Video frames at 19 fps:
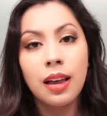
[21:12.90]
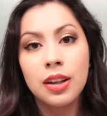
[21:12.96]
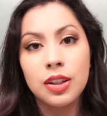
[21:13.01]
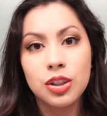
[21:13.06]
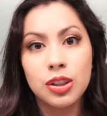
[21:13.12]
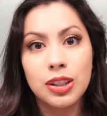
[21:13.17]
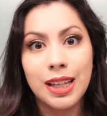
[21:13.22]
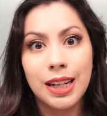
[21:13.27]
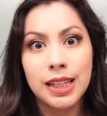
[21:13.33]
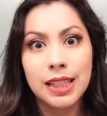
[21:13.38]

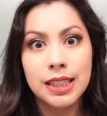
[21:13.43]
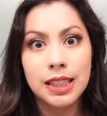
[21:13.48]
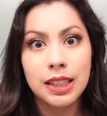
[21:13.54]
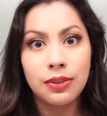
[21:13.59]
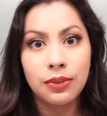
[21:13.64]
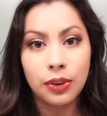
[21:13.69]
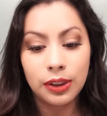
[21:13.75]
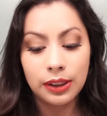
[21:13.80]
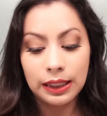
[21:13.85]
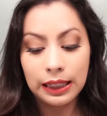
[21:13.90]
So that is it
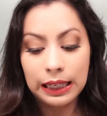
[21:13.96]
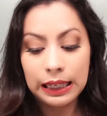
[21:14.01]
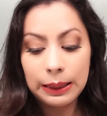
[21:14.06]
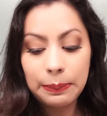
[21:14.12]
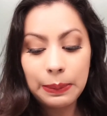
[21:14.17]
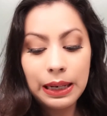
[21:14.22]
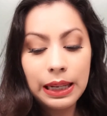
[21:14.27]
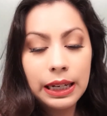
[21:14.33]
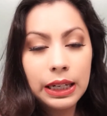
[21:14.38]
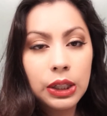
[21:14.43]
for the lip
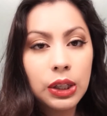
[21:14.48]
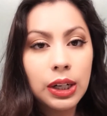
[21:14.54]
liner,